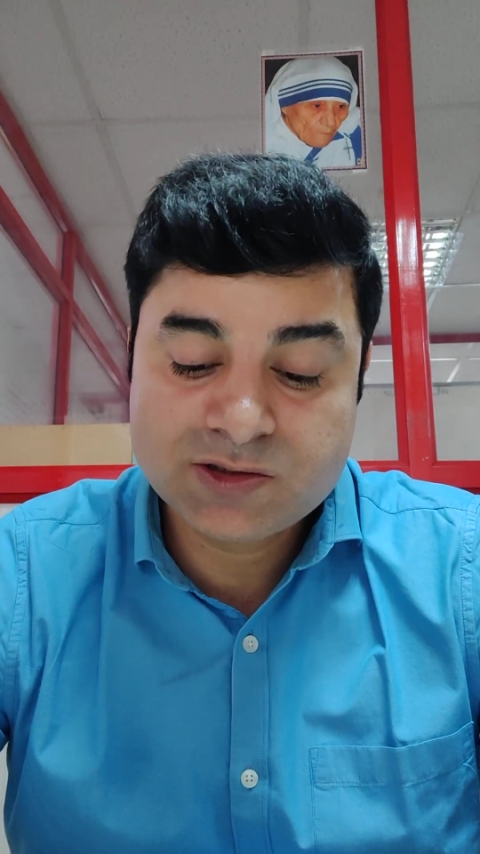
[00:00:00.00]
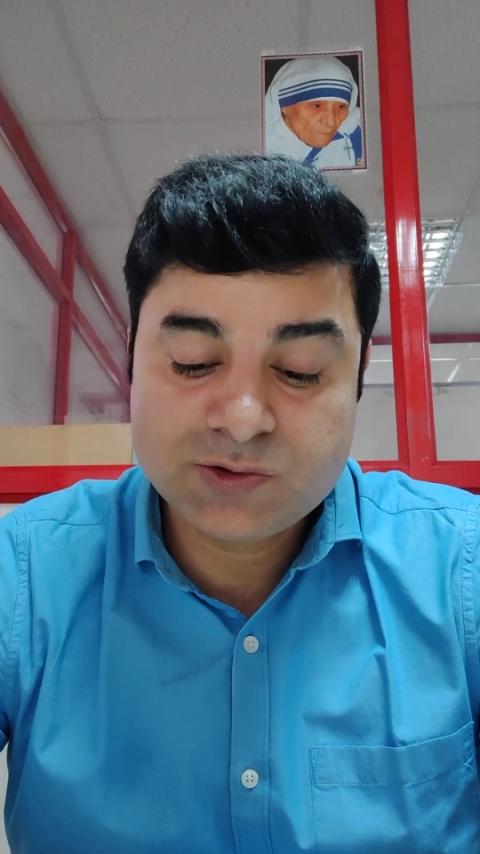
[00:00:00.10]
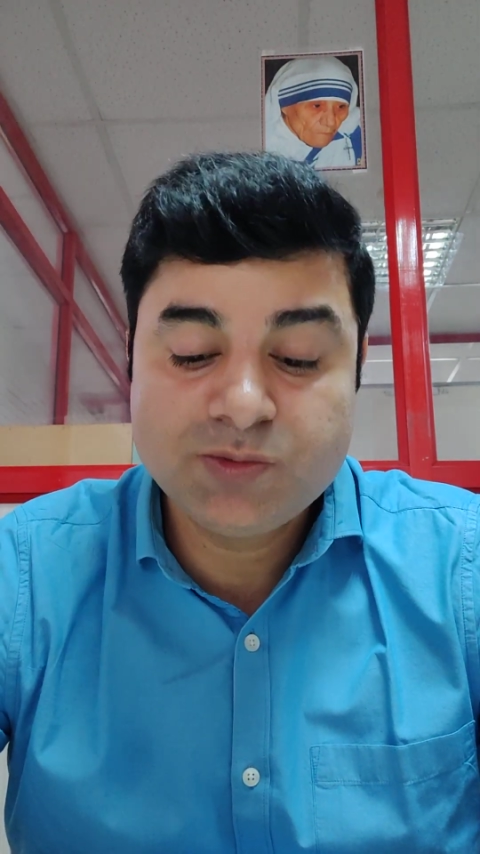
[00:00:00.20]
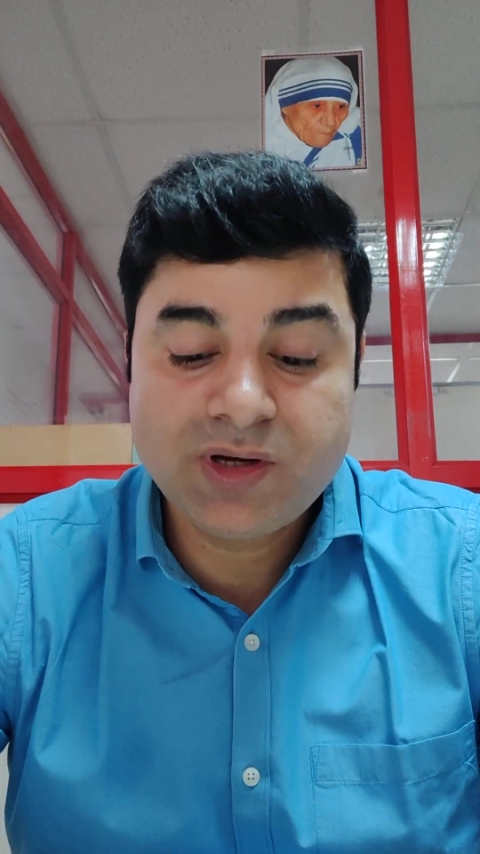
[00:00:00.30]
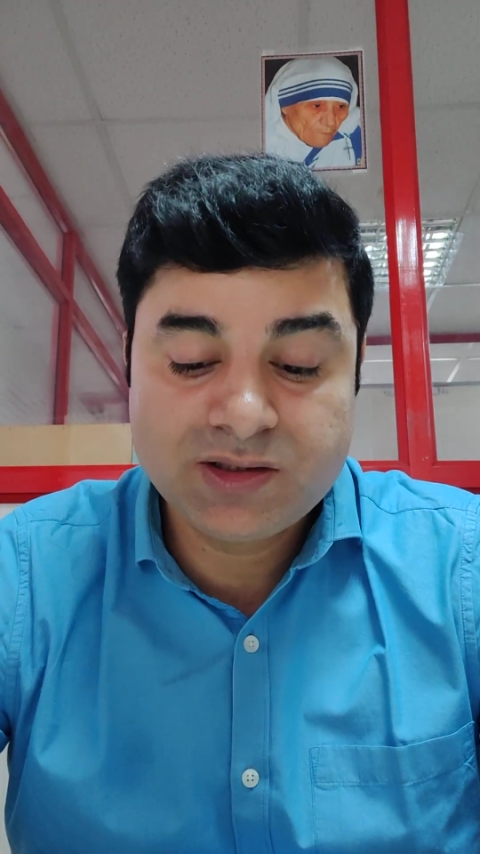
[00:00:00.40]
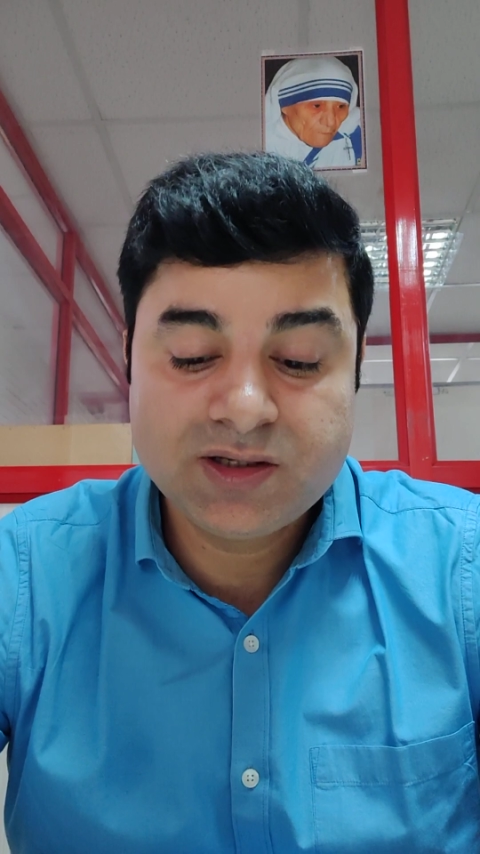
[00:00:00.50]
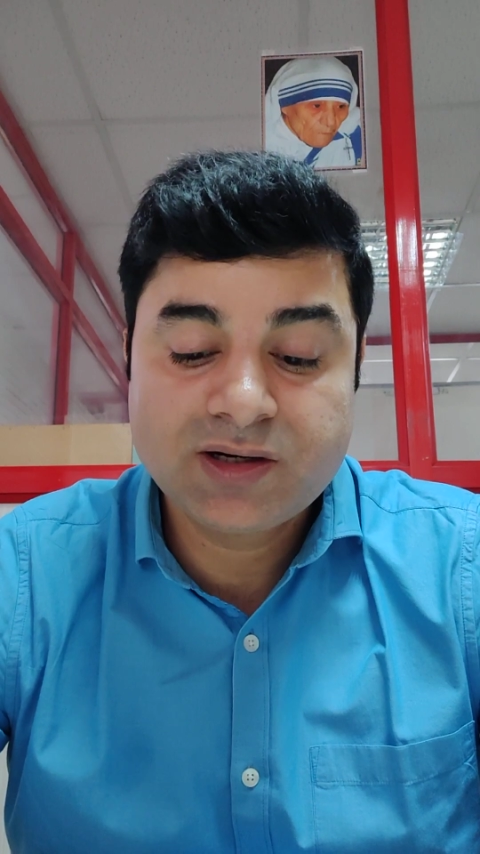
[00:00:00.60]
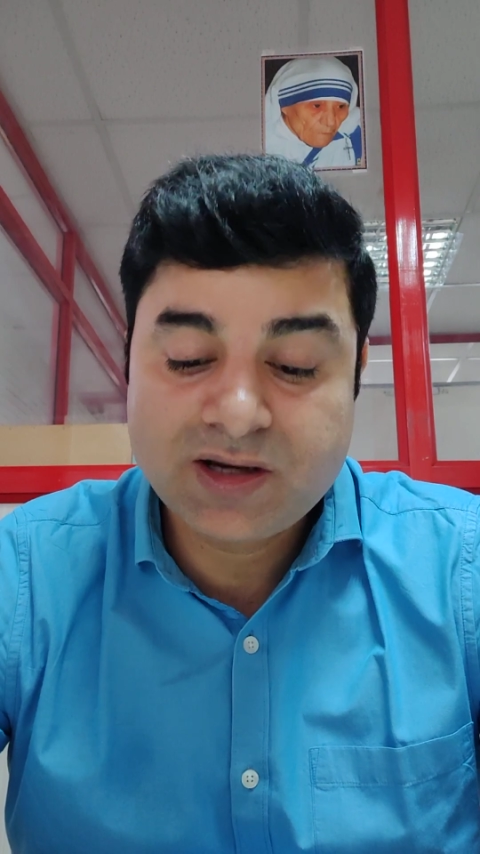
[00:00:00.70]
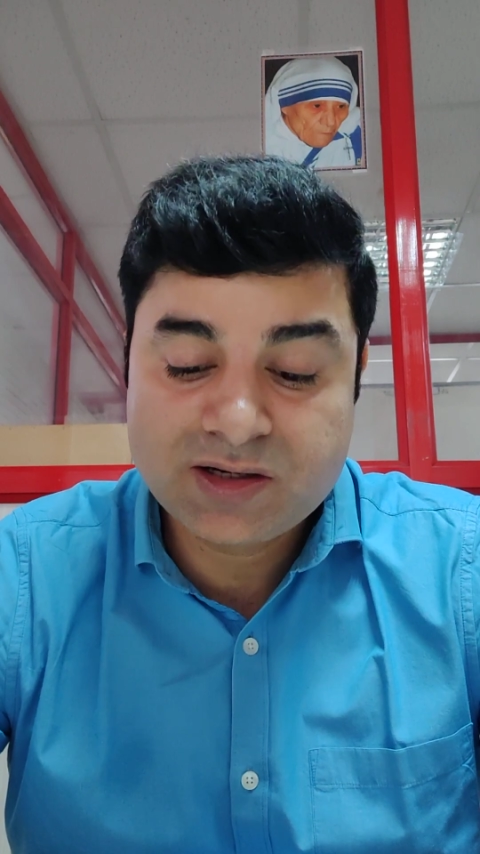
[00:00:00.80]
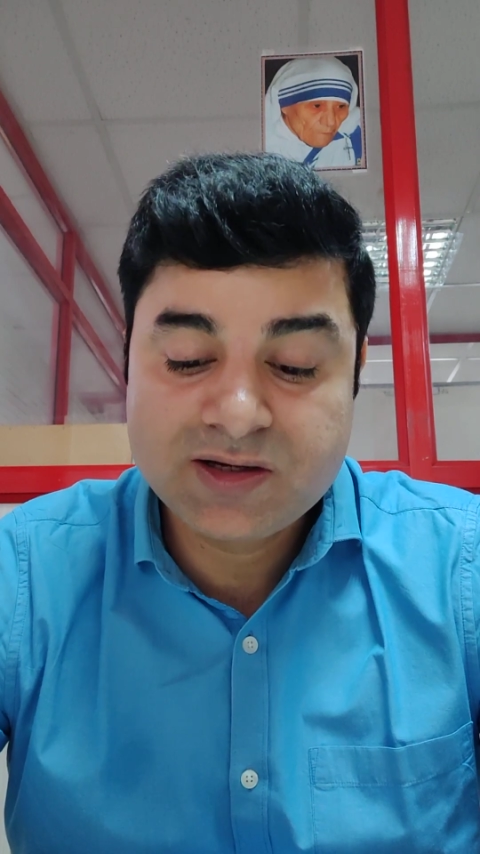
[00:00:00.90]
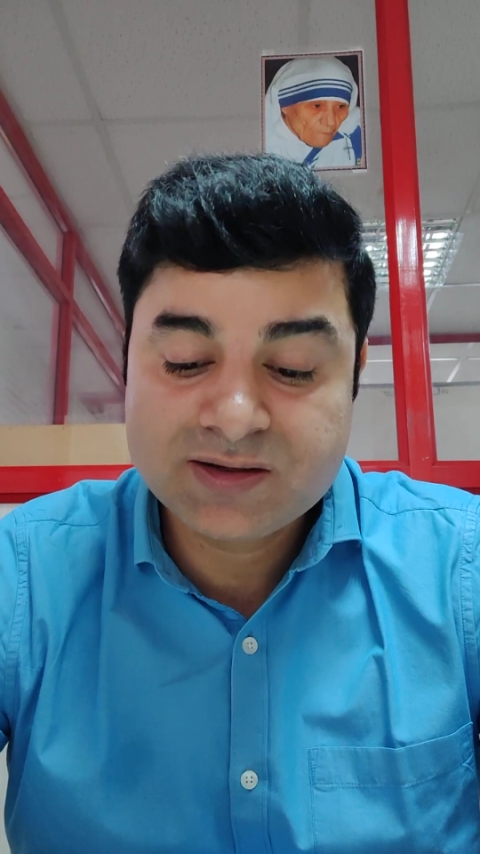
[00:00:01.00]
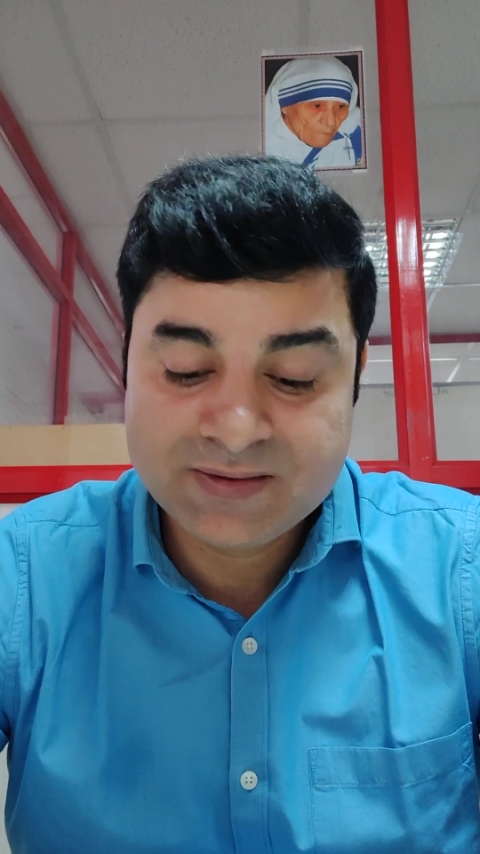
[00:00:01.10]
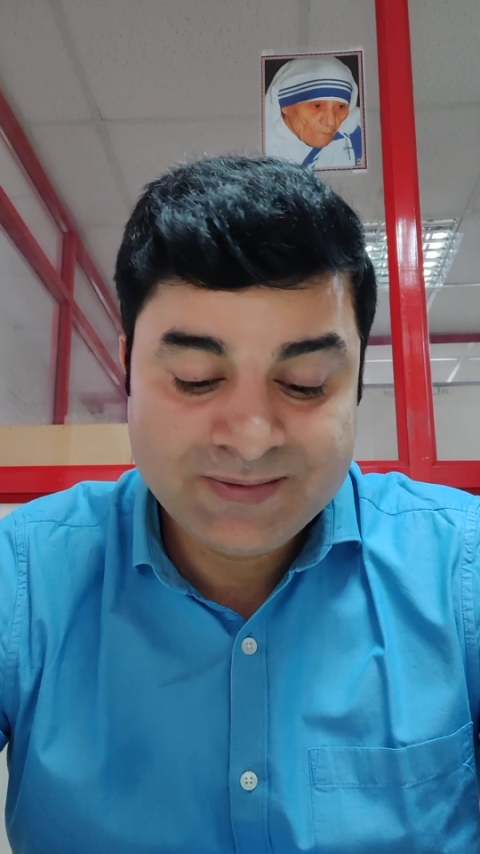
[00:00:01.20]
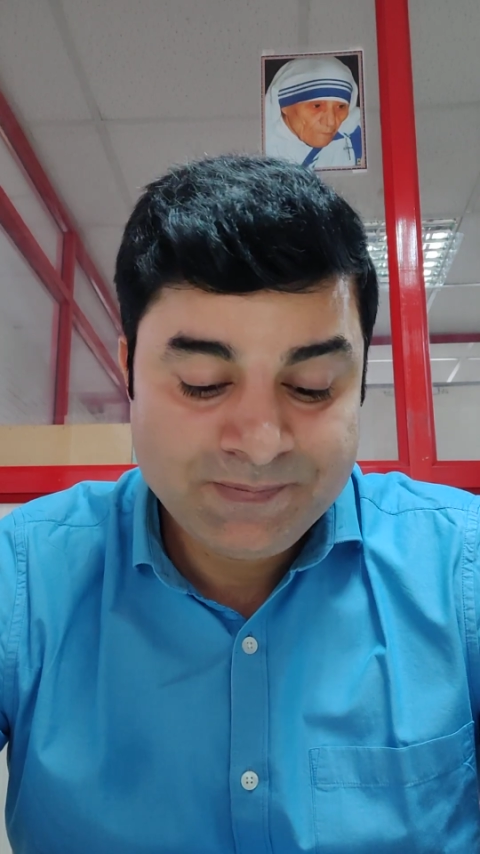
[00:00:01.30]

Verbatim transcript: to make their career.